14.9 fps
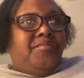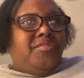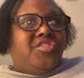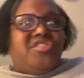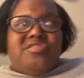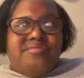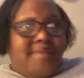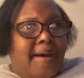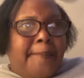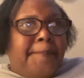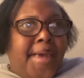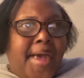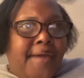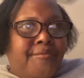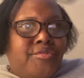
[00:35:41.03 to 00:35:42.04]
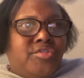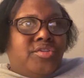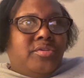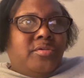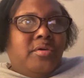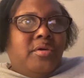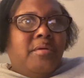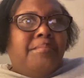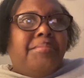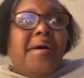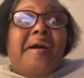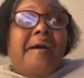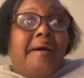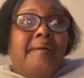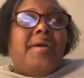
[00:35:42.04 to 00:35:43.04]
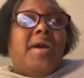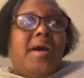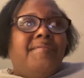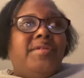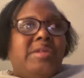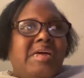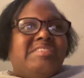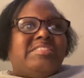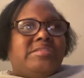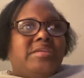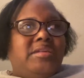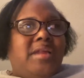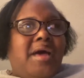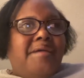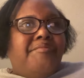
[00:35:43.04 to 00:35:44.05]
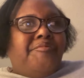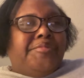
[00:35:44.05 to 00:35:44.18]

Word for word: should not perish, but have everlasting life.